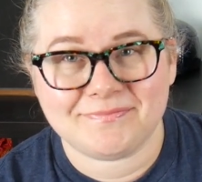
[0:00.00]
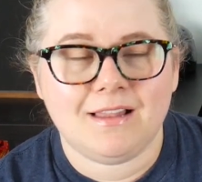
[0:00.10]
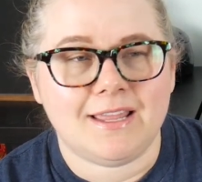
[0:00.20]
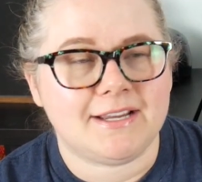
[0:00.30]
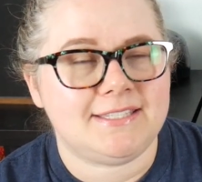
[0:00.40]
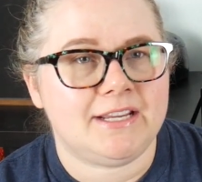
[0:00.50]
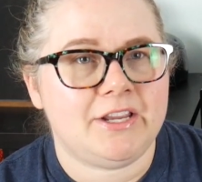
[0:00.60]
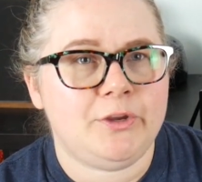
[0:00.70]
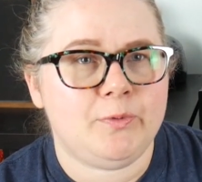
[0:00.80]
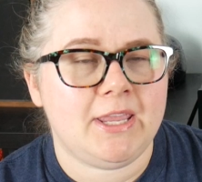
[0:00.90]
Alexa,
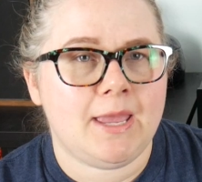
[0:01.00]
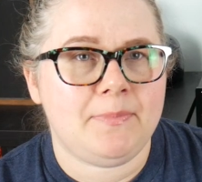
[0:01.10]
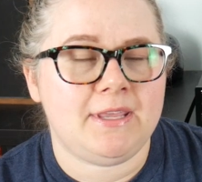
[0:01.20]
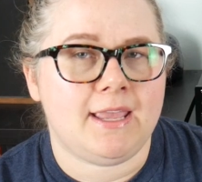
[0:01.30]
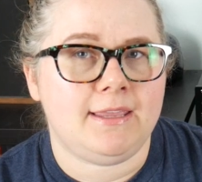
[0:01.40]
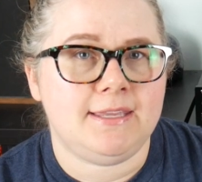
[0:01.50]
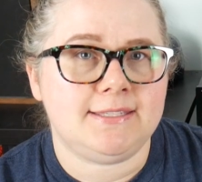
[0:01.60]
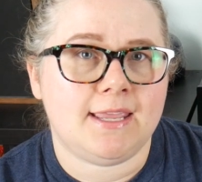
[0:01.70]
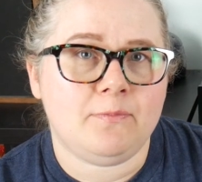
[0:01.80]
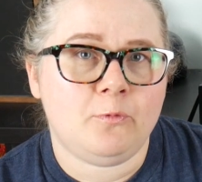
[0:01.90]
can you recap the Yankees
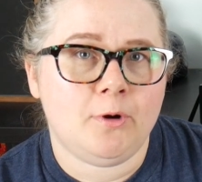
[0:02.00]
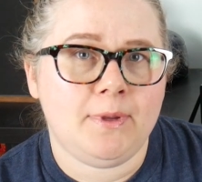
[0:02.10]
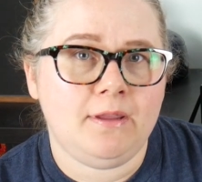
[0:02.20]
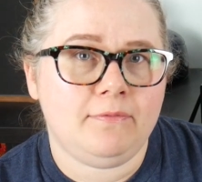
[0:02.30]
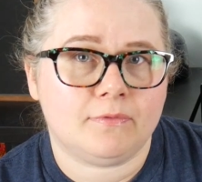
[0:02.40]
game for me?